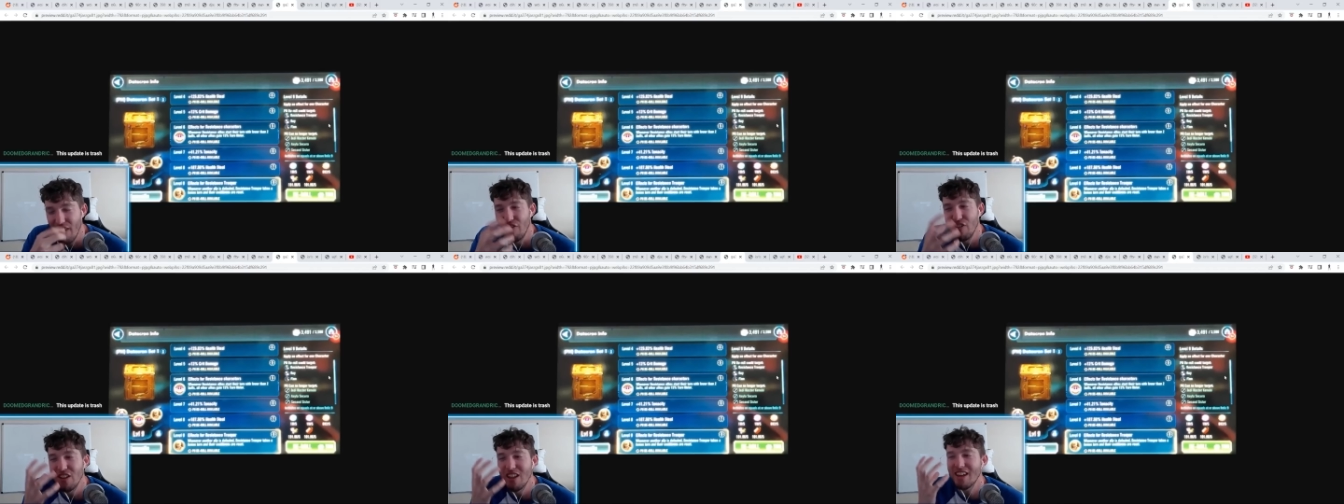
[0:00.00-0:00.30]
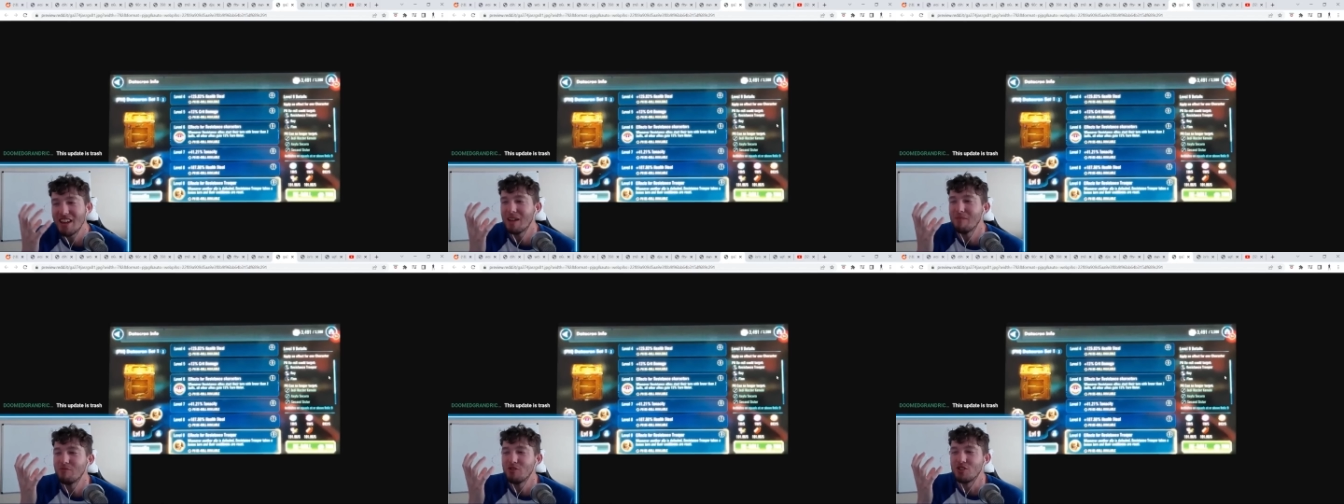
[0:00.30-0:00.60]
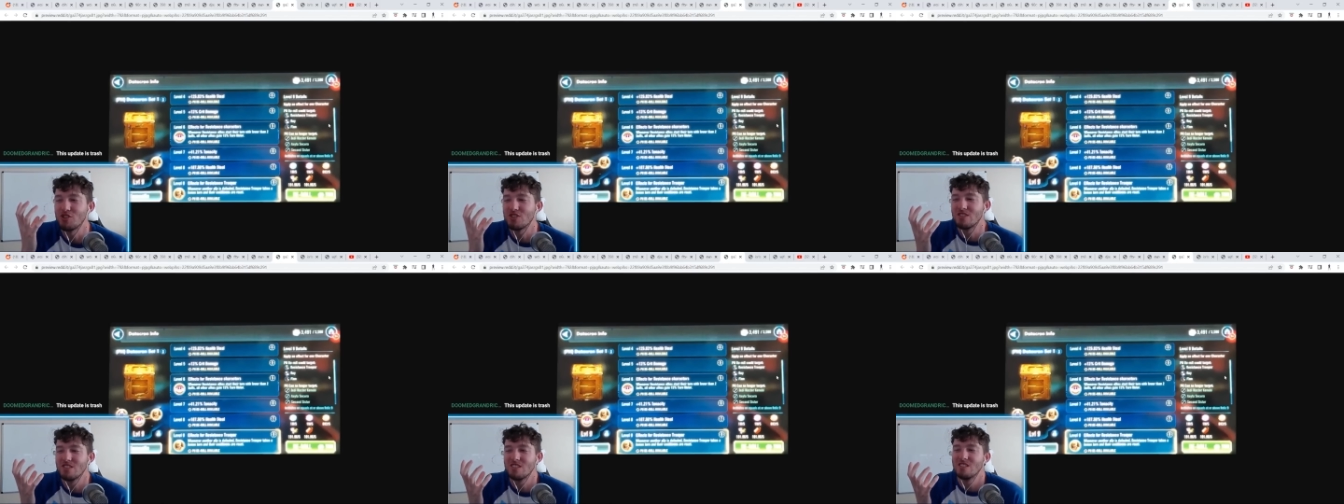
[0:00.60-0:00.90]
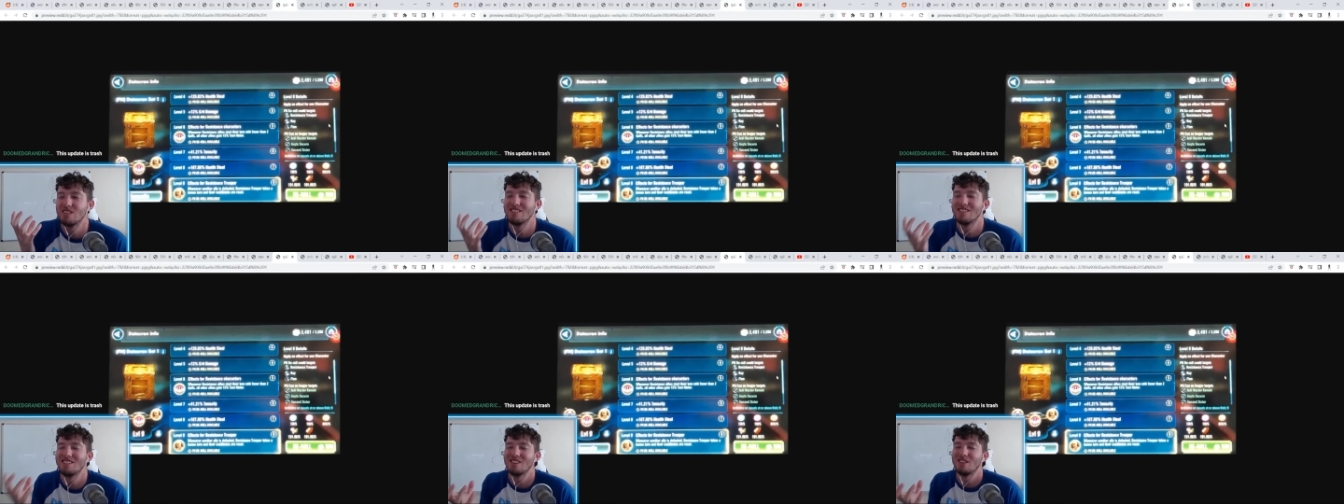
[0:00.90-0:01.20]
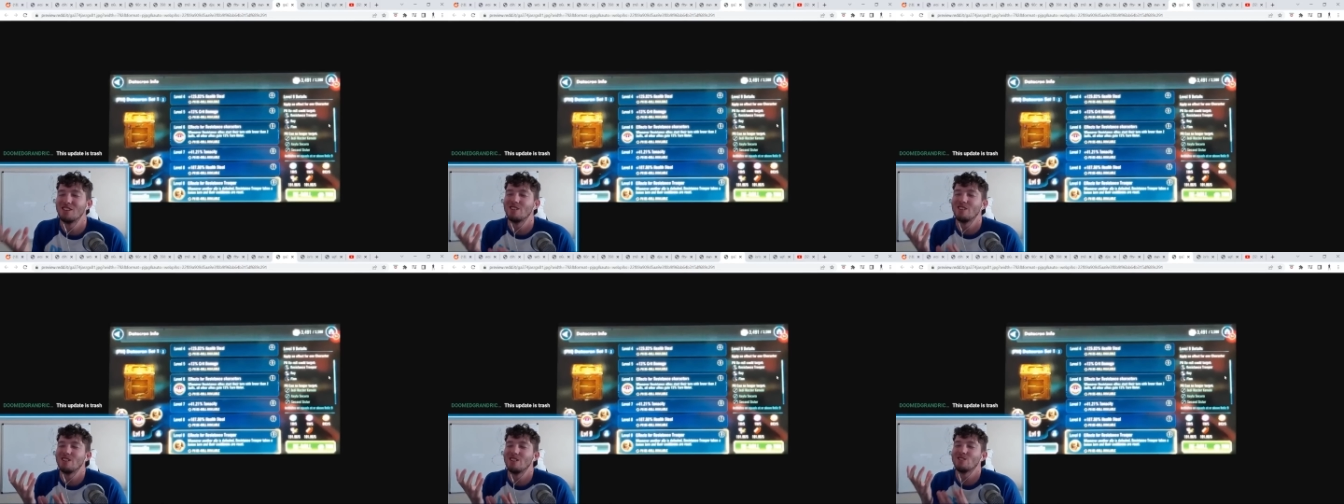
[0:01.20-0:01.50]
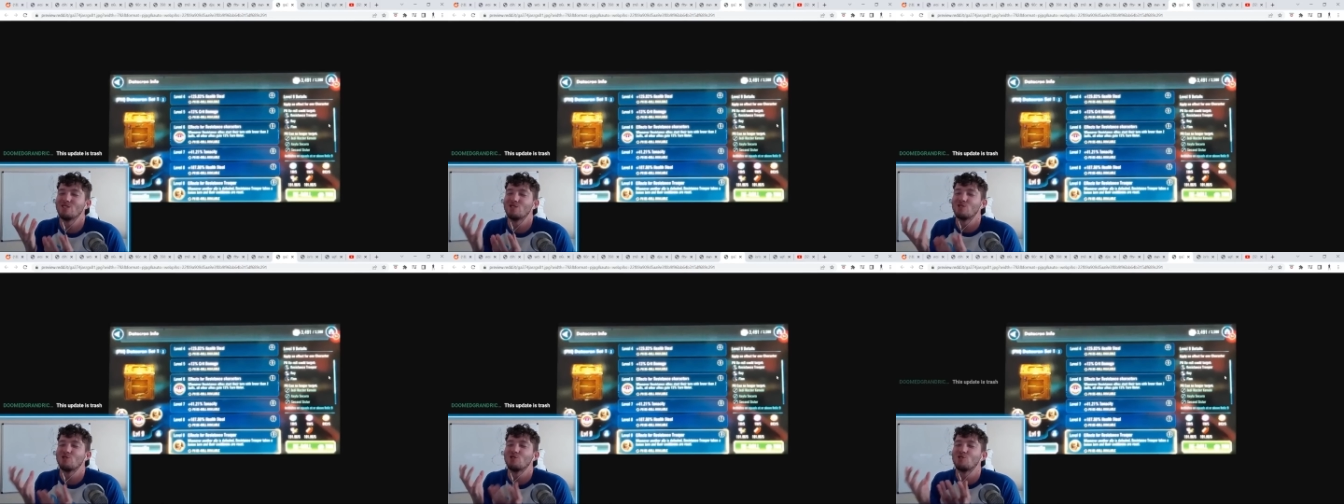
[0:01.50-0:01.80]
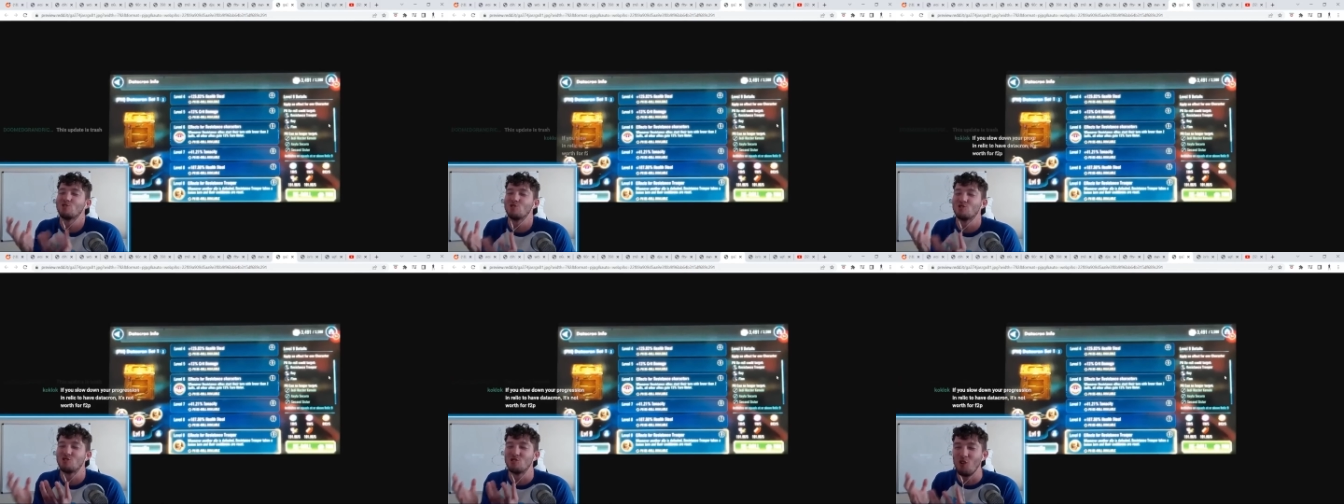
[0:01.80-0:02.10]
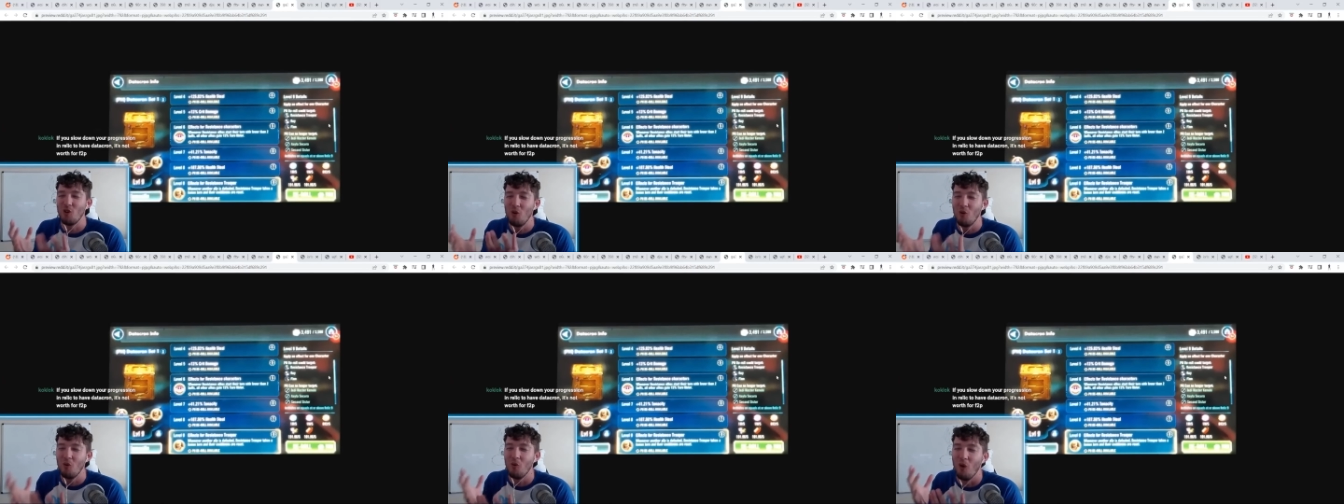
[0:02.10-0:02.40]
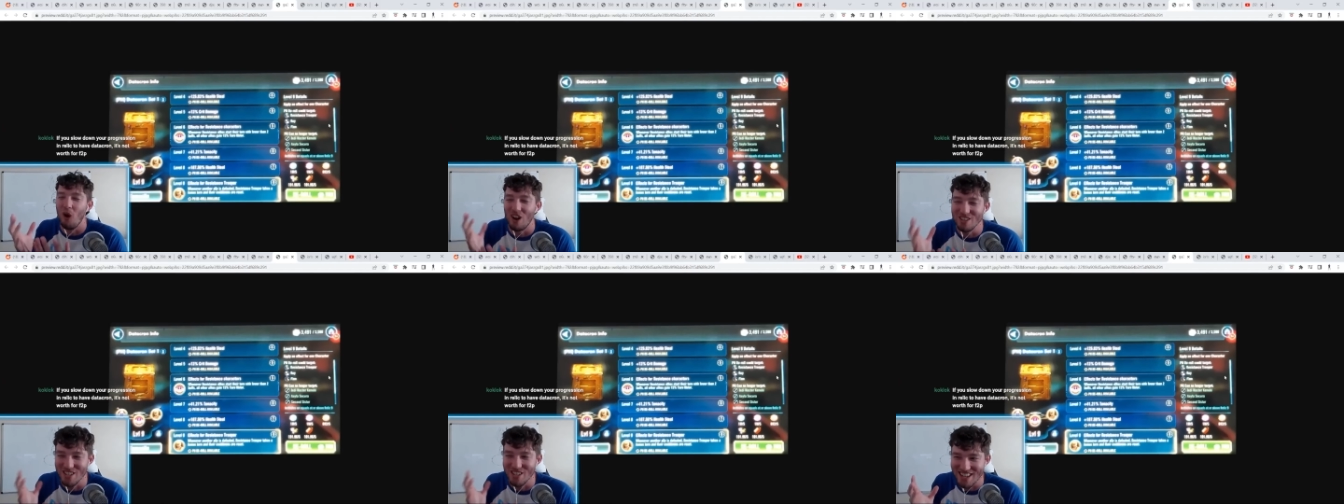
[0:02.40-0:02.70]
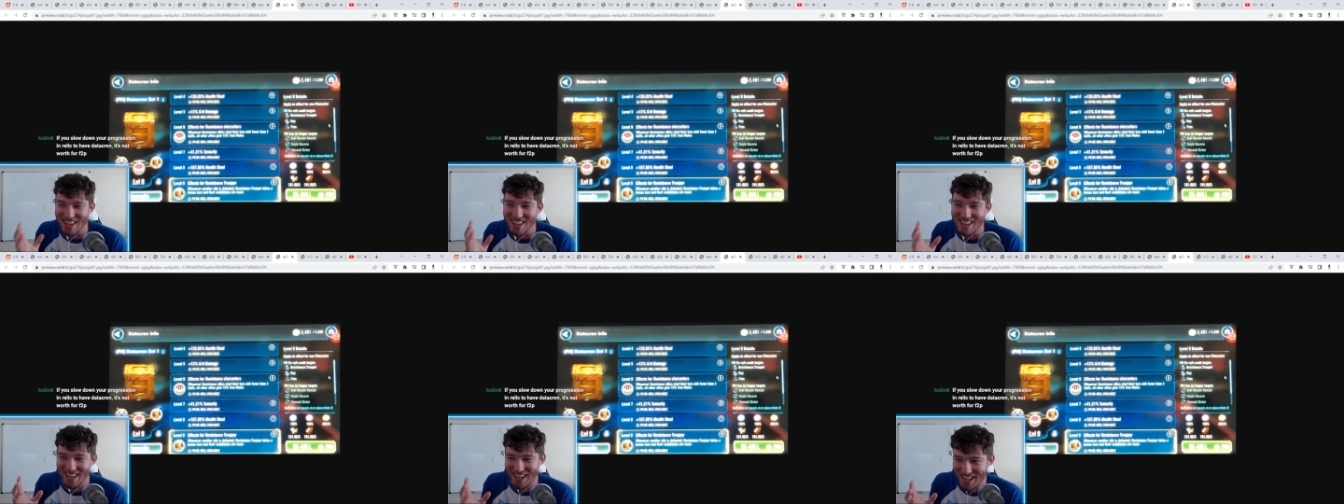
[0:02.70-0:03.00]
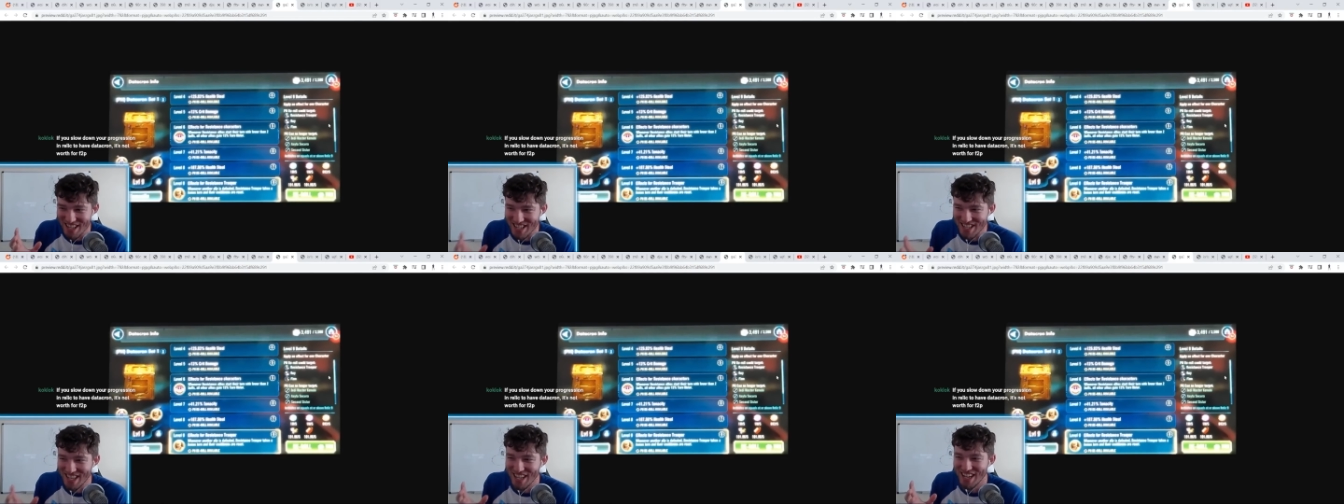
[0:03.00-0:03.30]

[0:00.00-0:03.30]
I feel like I'm just so wanting this